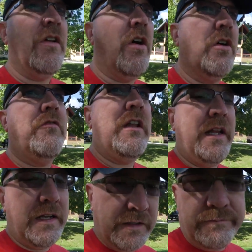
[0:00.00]
heart
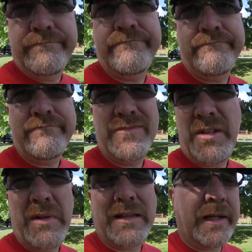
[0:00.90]
related.
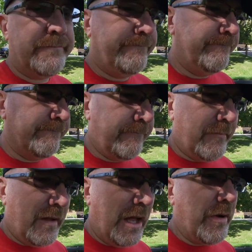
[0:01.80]
Something like that.
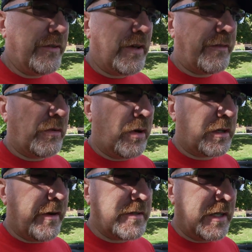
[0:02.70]
Anyway, so I'll have to
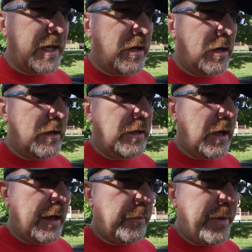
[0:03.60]
work the rest of the day on the
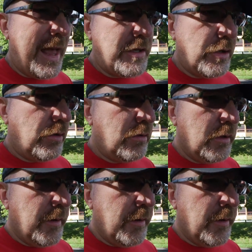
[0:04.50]
jalapeno.